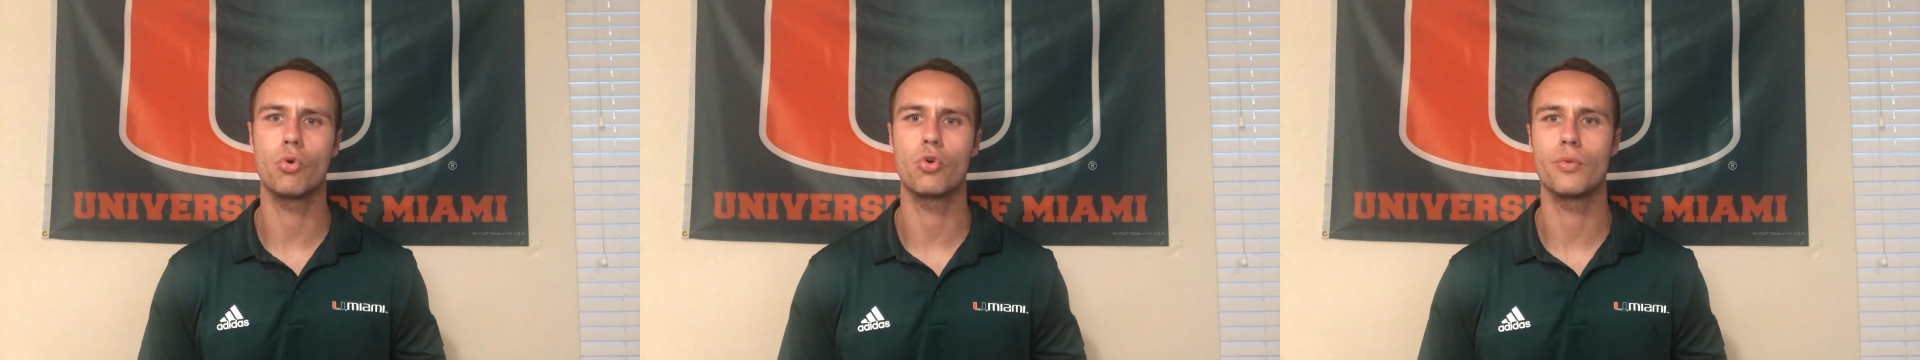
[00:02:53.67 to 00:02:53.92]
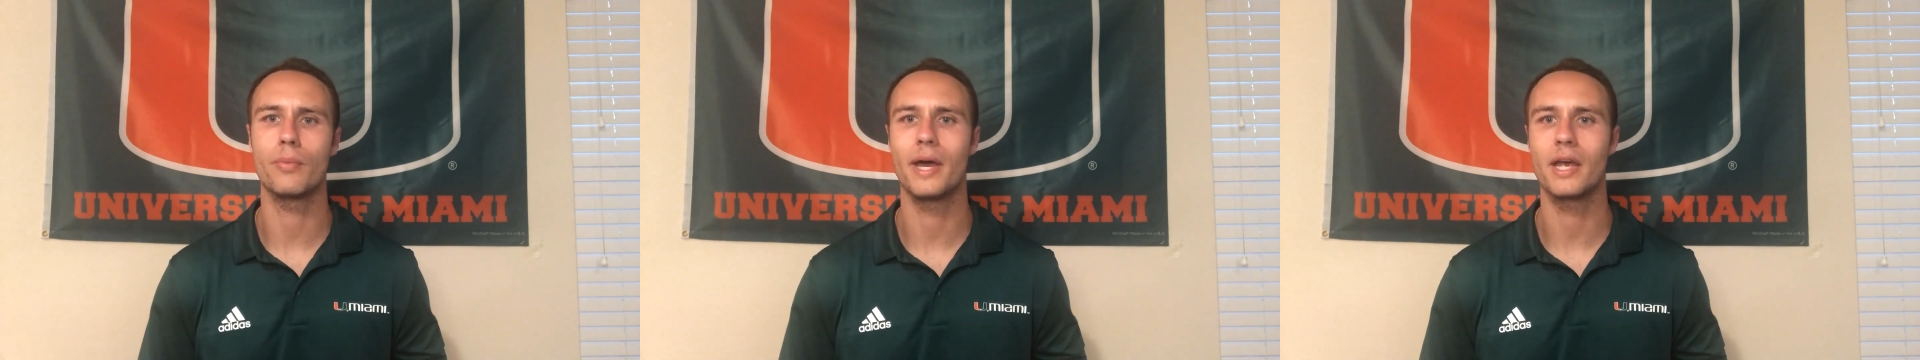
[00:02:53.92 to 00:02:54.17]

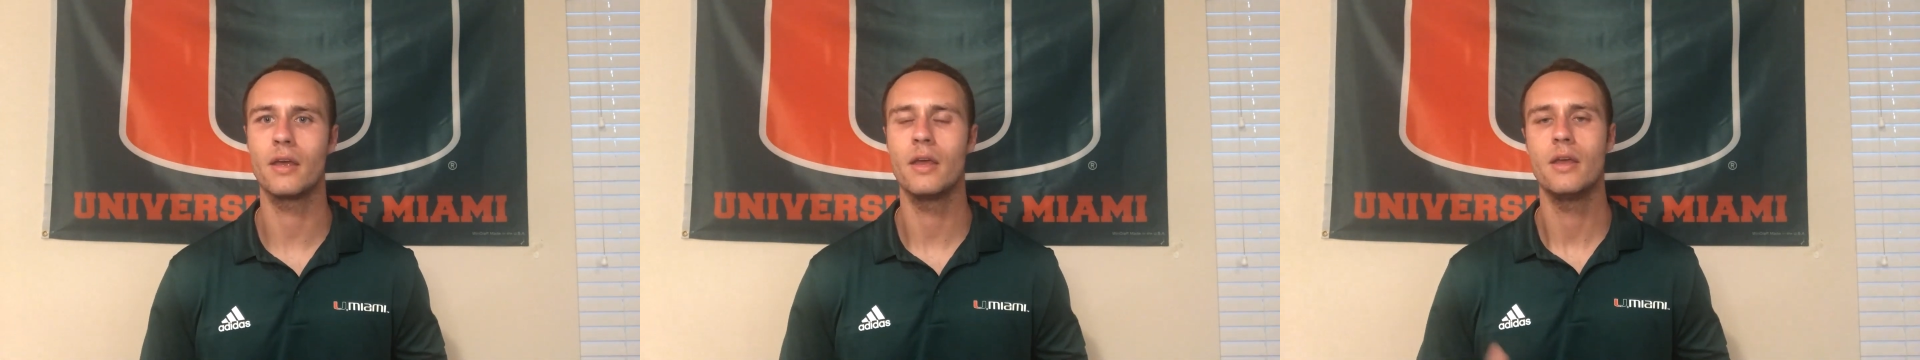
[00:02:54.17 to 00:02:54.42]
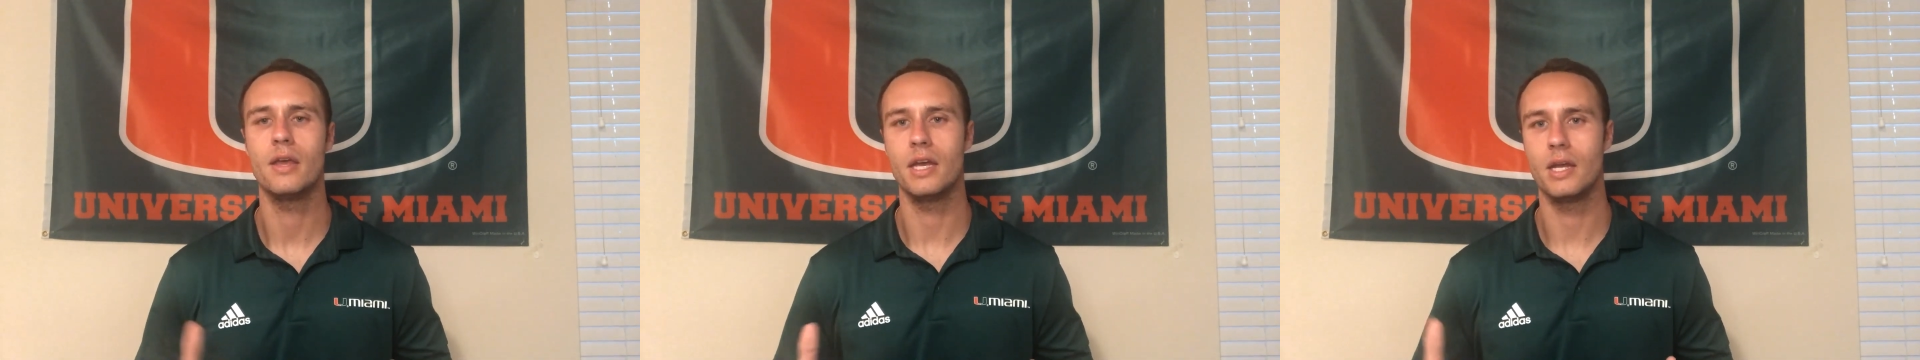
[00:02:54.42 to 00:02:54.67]
quarterback
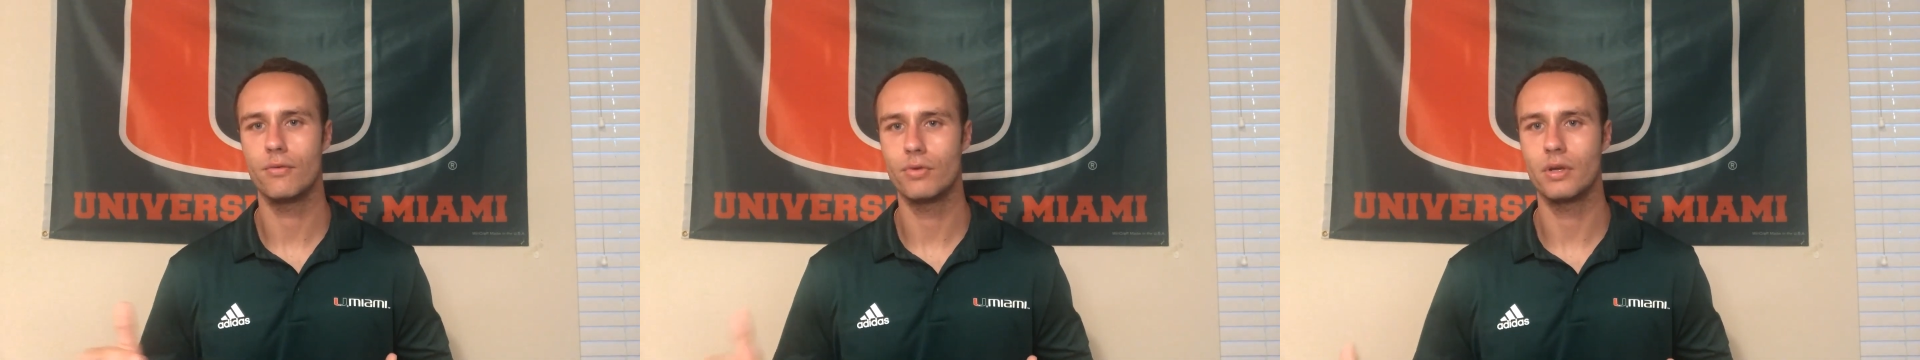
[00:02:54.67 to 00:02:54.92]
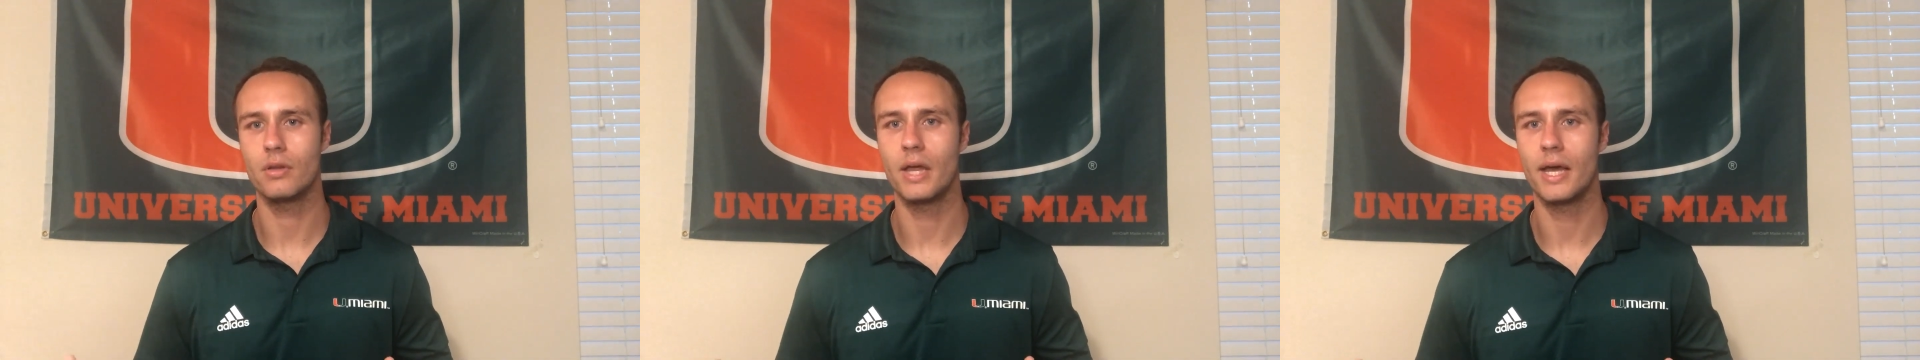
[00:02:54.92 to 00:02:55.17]
in every
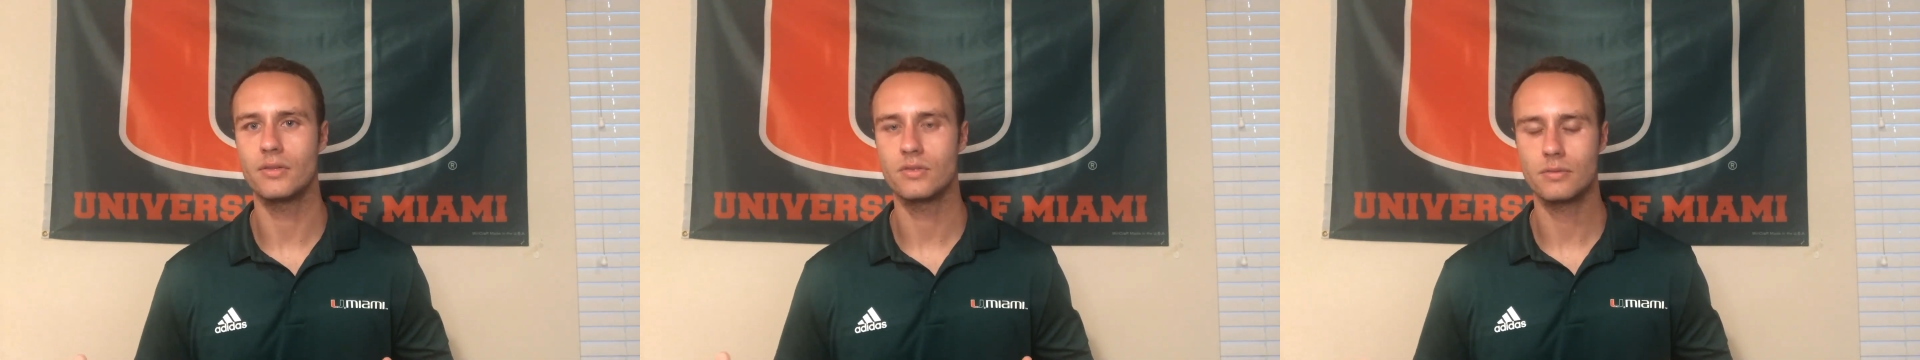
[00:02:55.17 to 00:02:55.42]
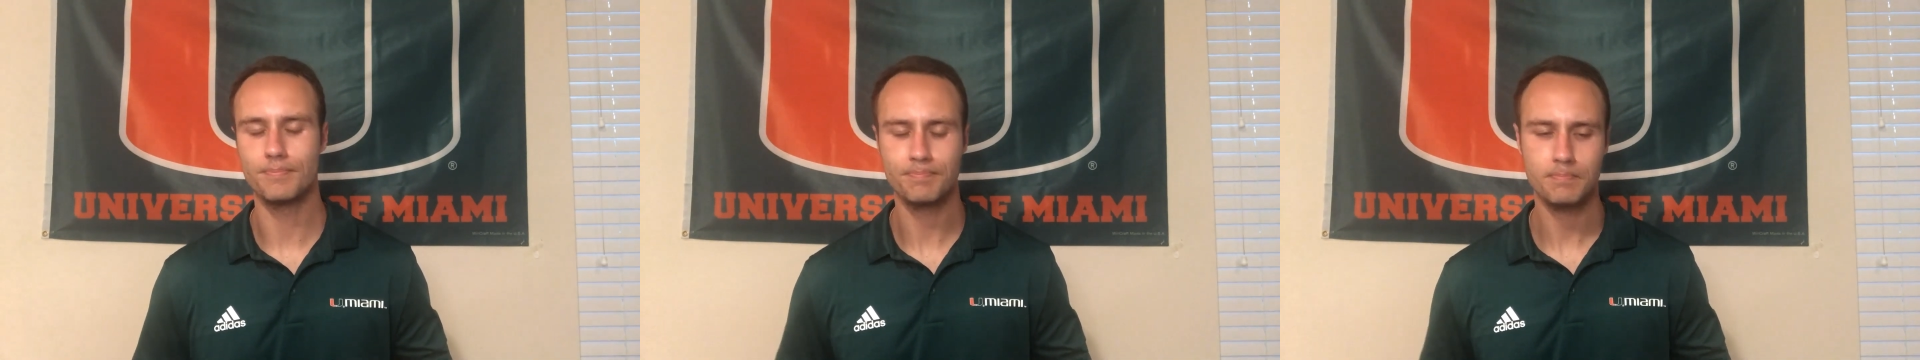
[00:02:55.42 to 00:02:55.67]
class.